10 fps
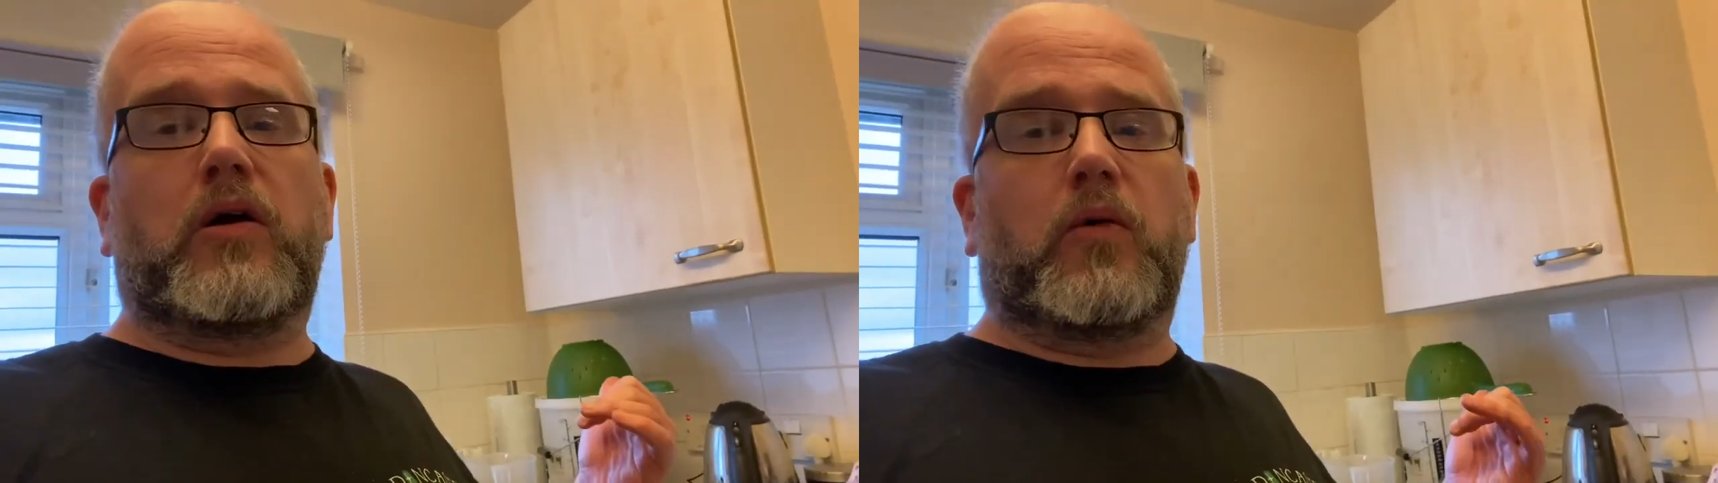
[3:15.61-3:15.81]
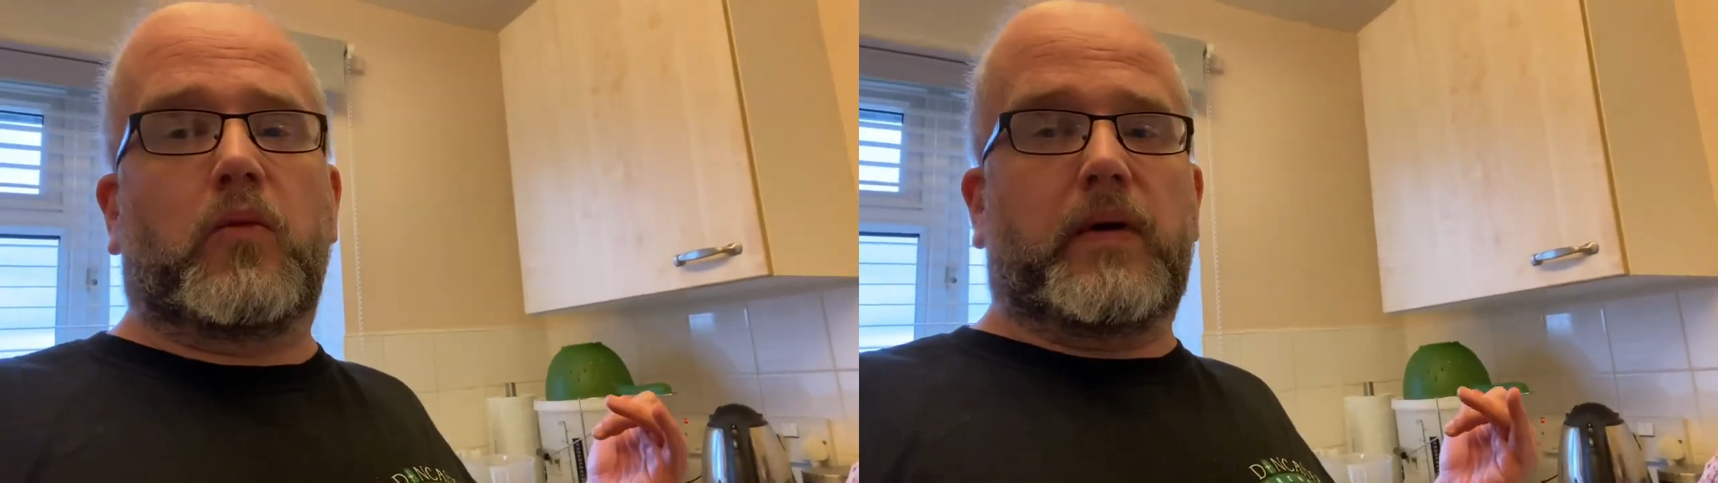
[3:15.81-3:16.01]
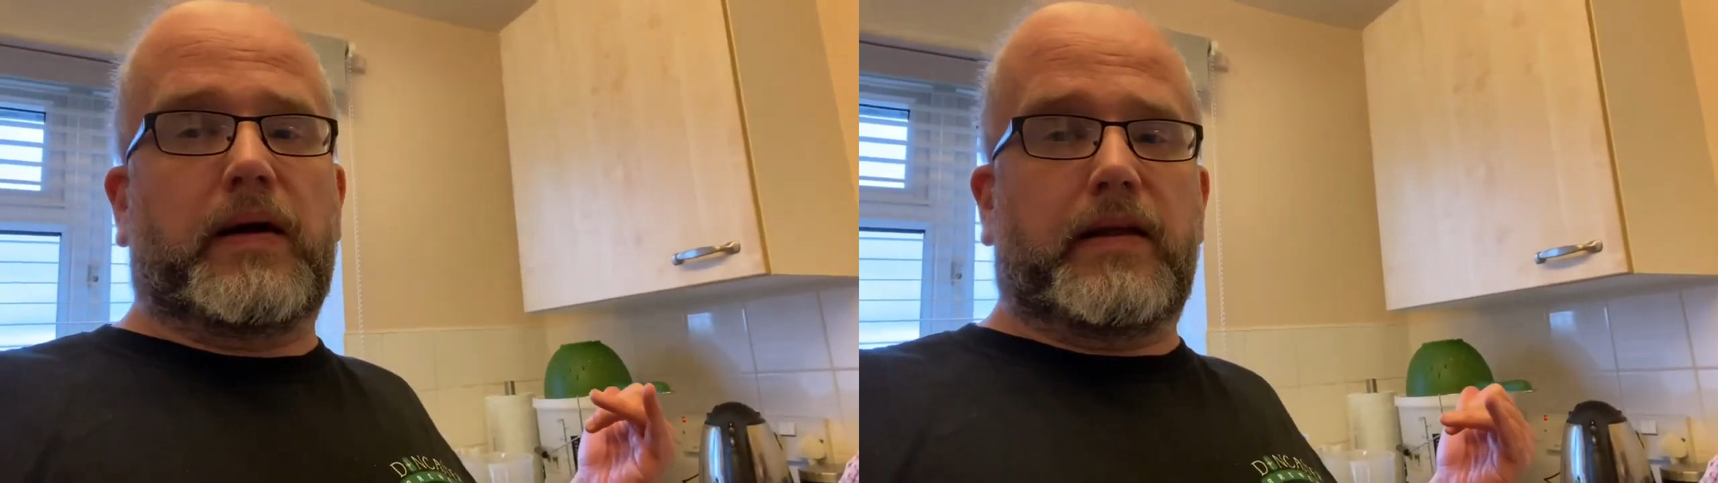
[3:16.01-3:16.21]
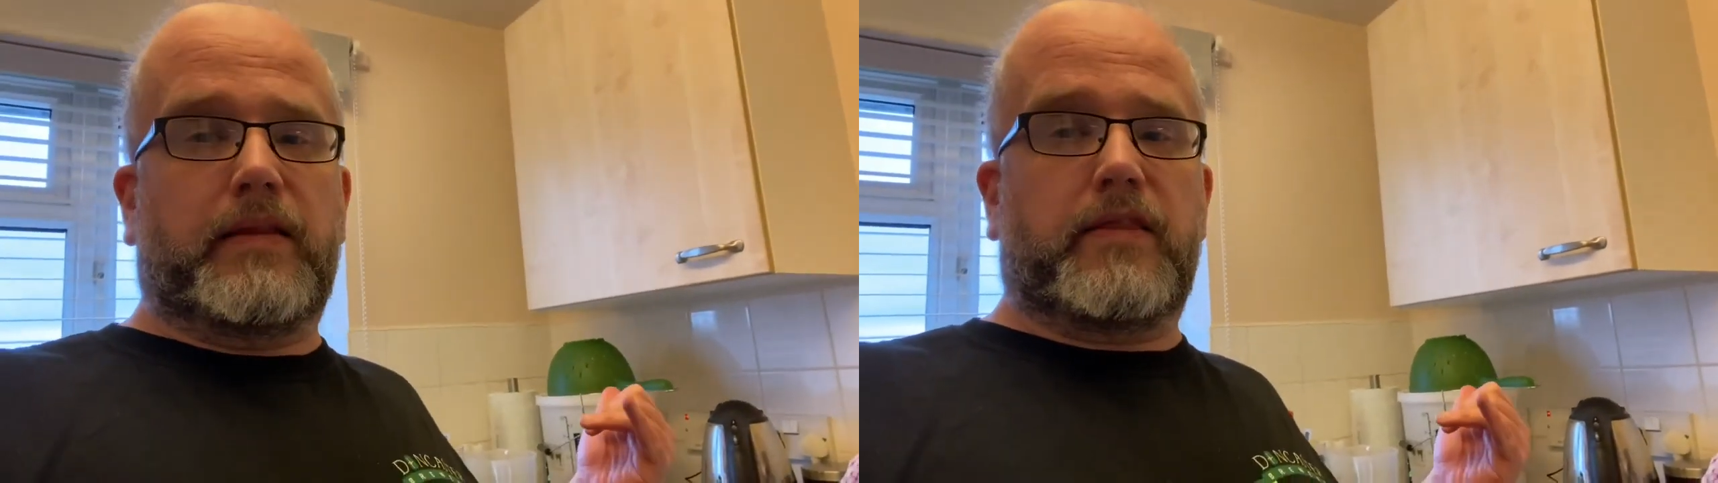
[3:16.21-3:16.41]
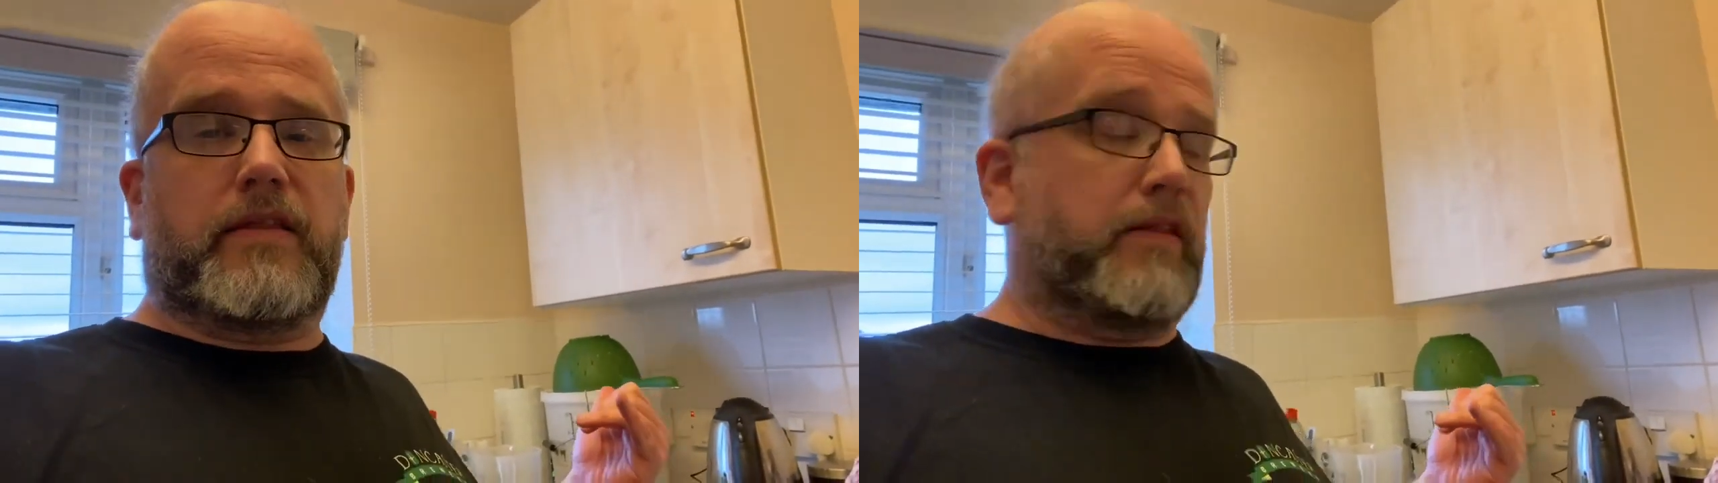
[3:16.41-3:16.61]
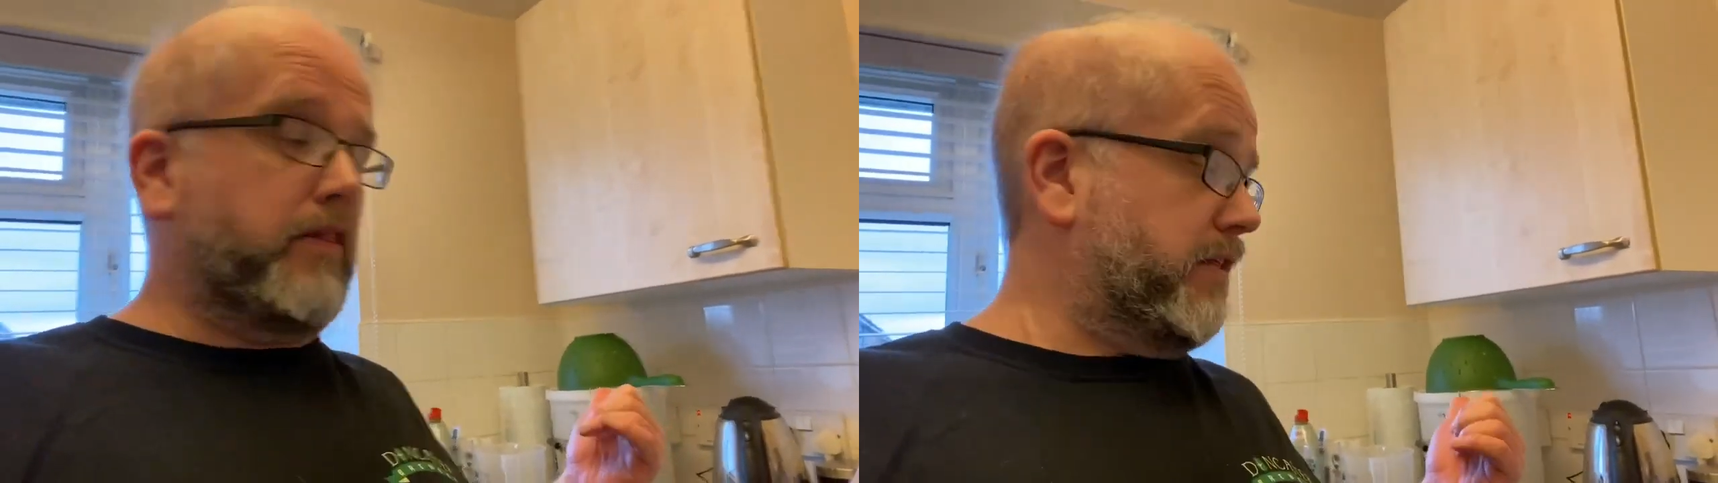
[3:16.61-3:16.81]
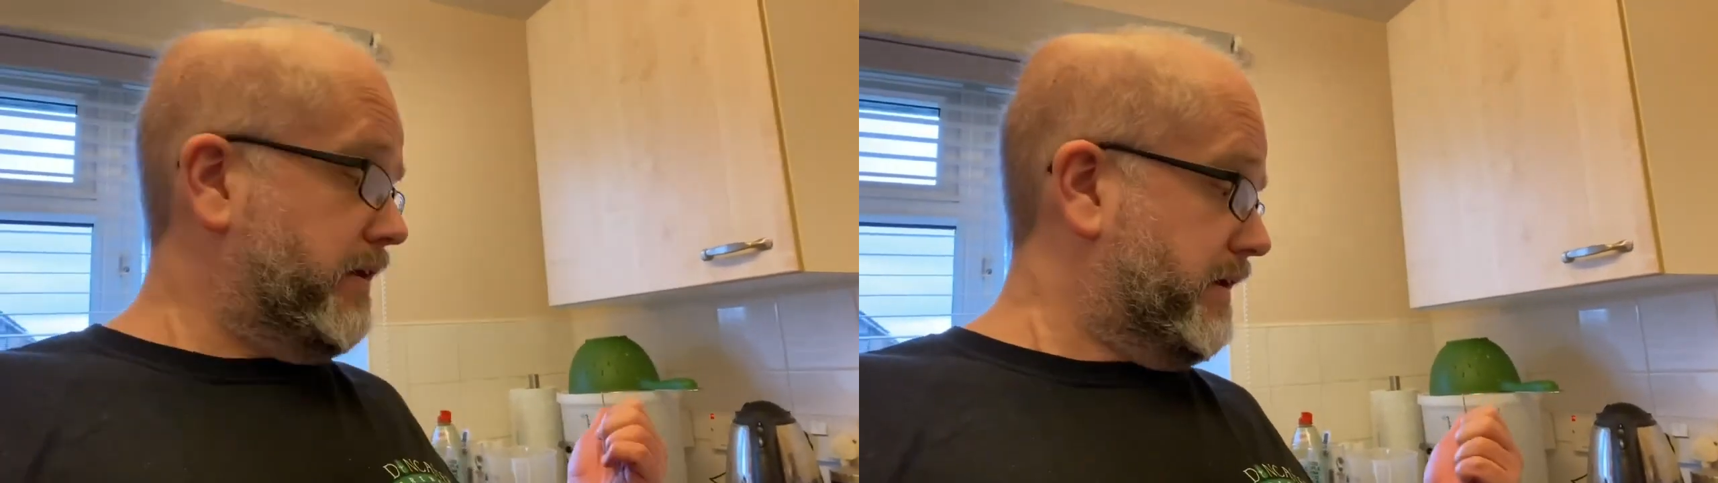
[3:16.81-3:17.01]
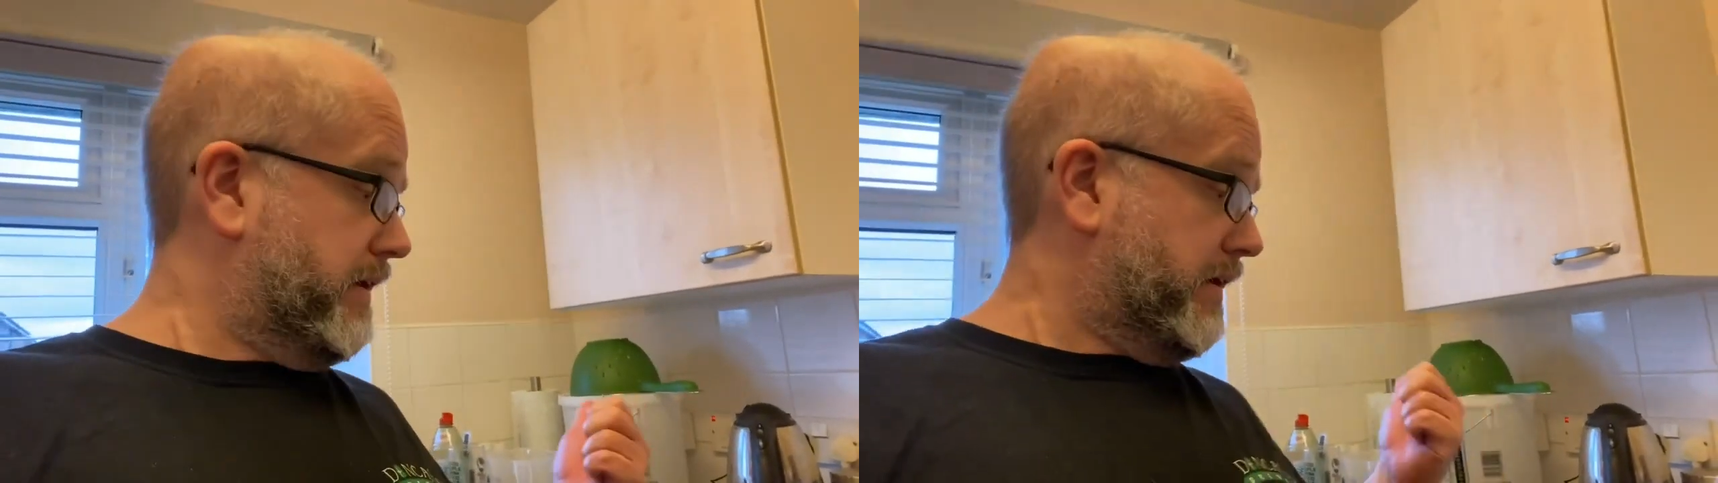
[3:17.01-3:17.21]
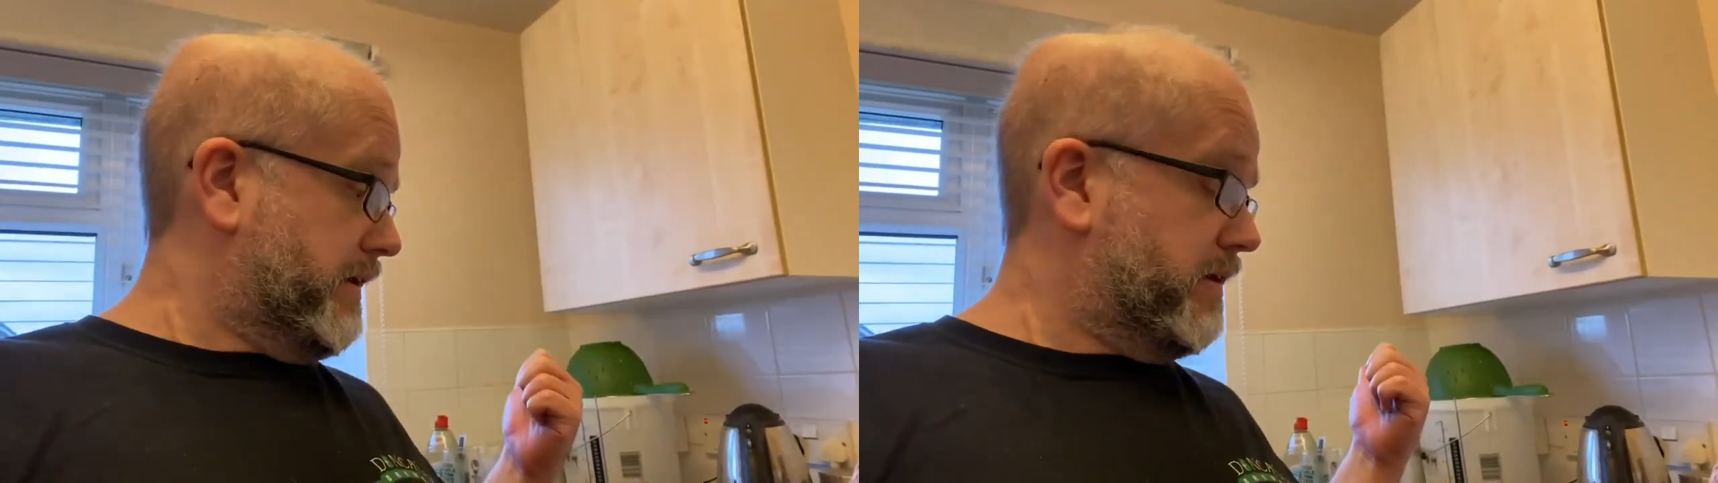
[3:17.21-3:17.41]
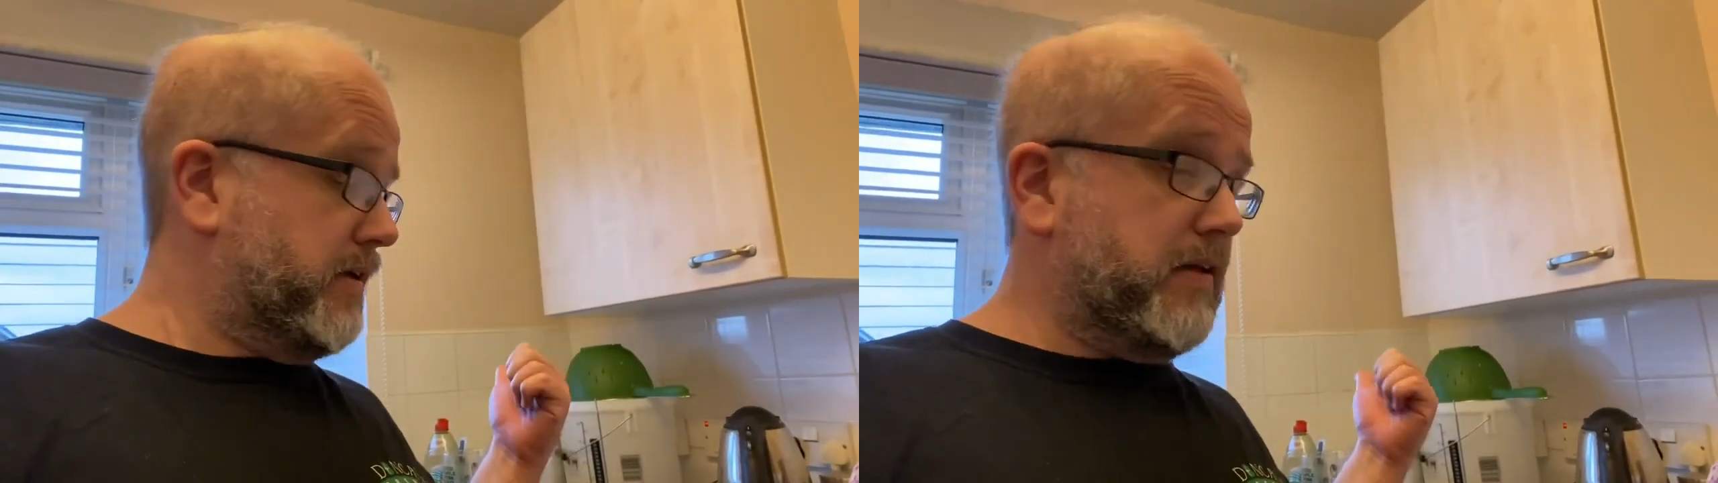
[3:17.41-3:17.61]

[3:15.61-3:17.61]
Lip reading: with the